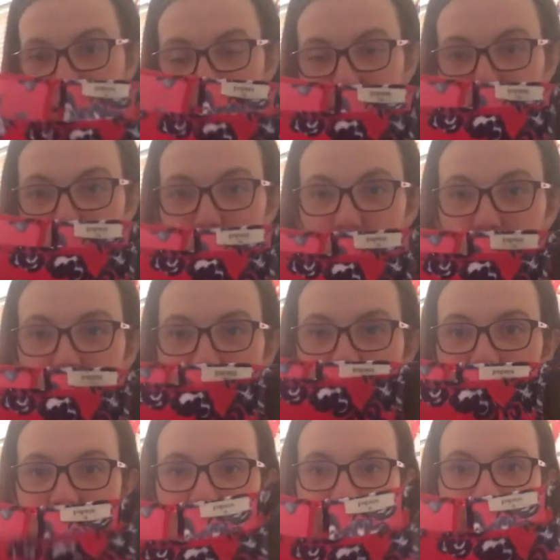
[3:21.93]
summer
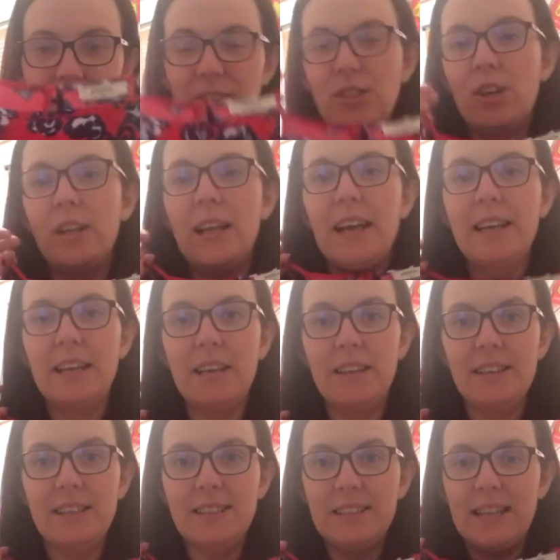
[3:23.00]
dress. It's got like
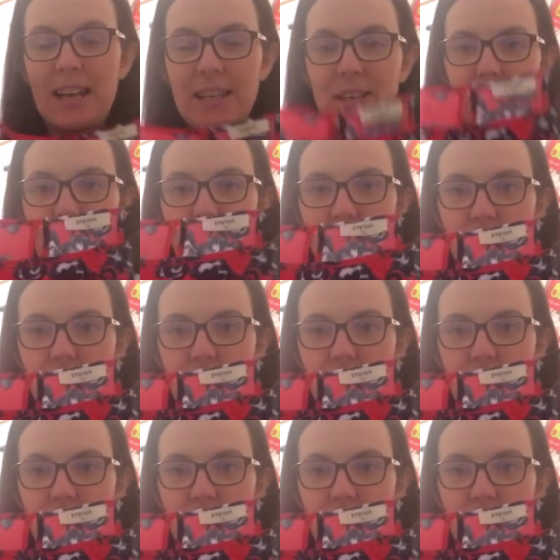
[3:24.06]
this kind of